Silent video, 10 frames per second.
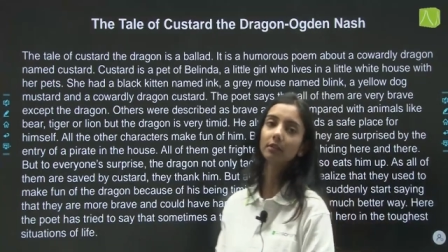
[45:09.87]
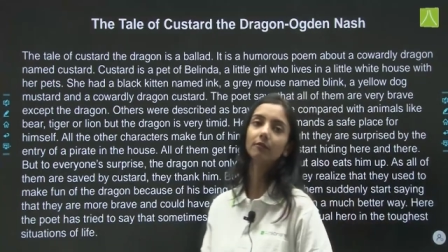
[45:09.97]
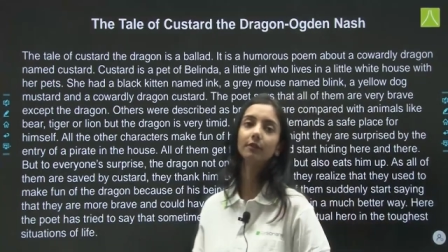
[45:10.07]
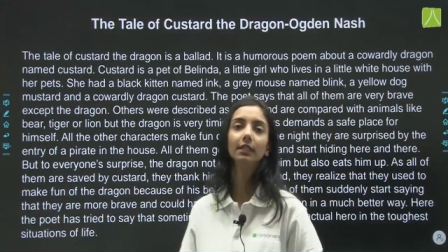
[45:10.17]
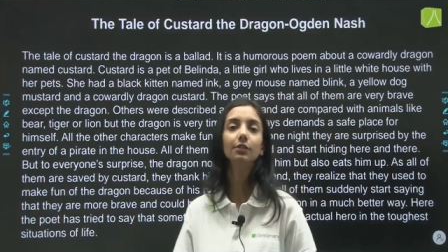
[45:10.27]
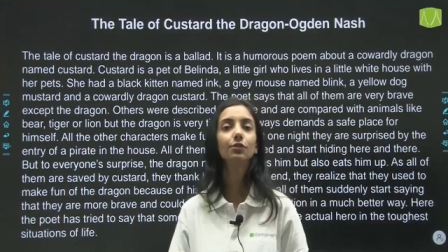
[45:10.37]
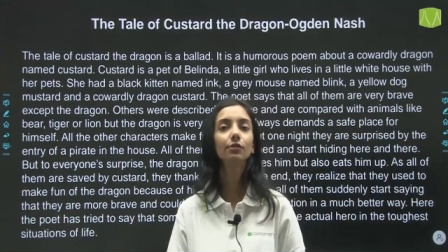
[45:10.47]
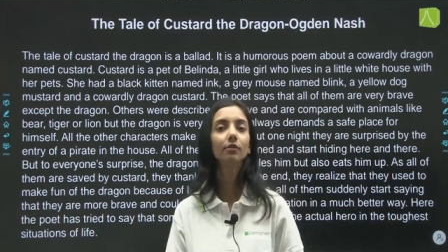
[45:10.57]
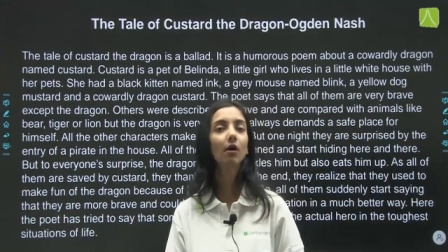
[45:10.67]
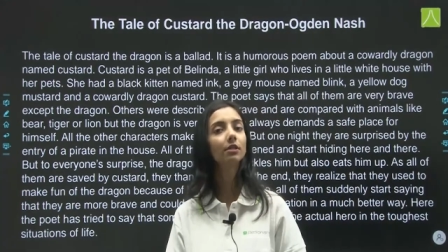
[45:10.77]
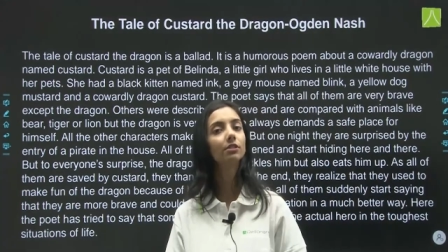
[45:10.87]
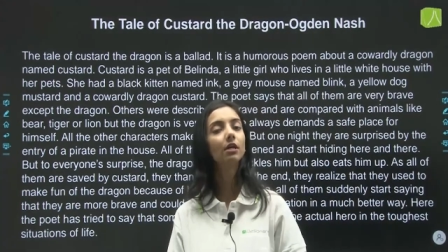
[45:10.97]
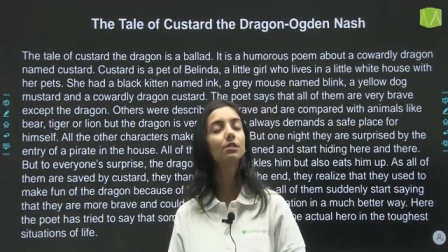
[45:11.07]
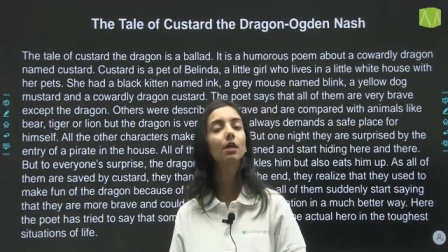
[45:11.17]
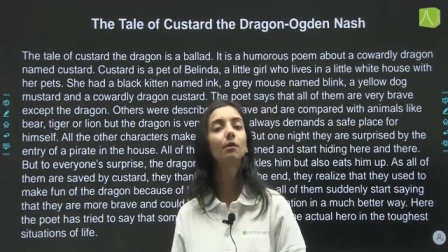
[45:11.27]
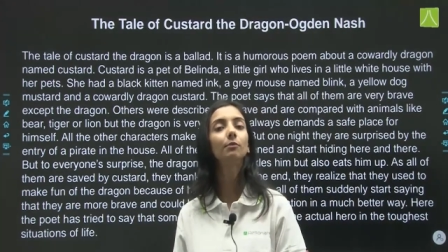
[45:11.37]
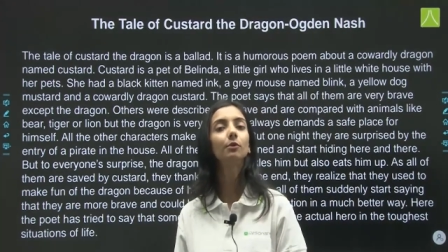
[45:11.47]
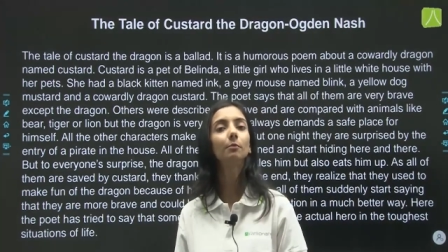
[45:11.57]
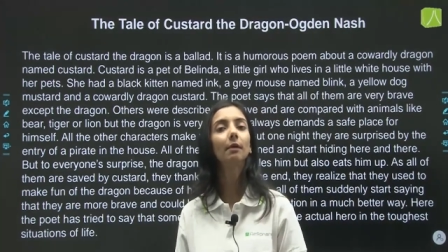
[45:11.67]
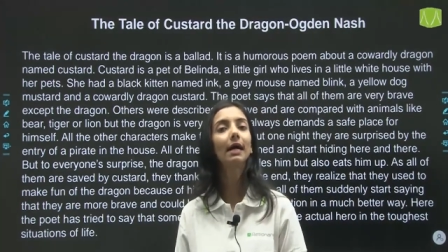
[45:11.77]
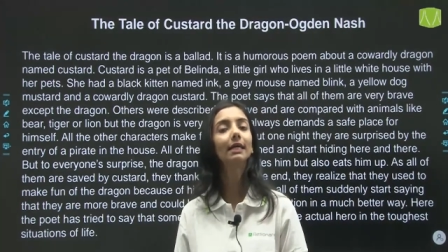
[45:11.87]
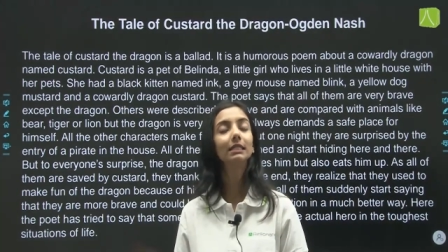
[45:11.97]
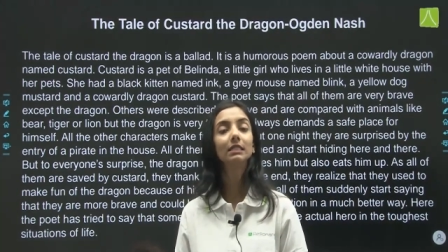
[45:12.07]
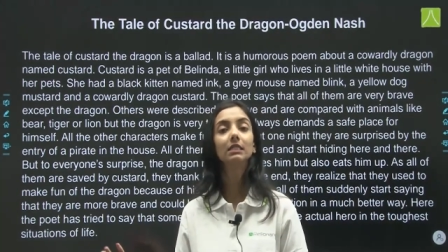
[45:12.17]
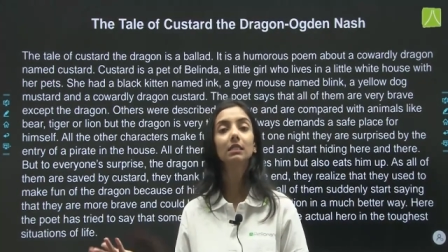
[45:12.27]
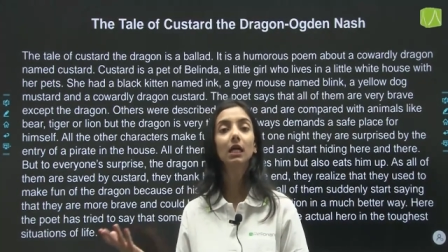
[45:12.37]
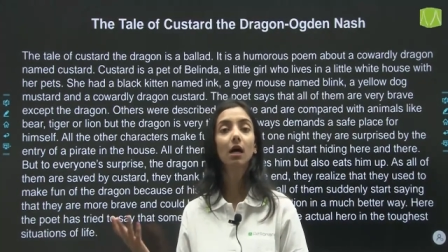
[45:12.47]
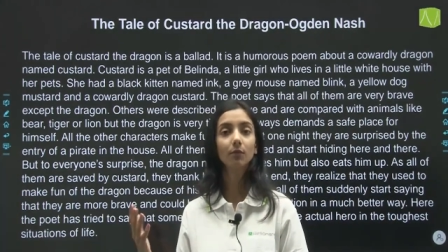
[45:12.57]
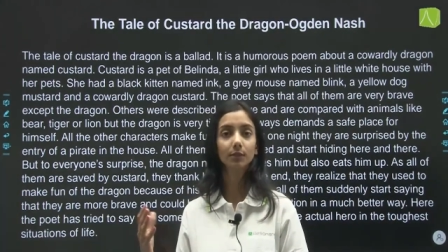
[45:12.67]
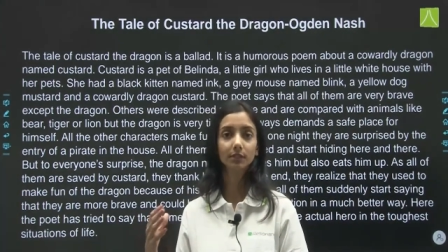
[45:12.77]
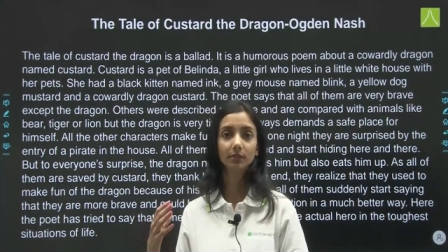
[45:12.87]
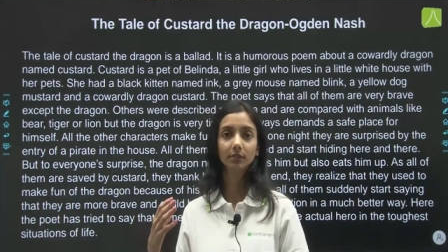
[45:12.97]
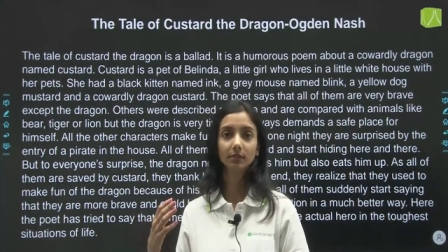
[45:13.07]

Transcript: We should not judge a book by its cover.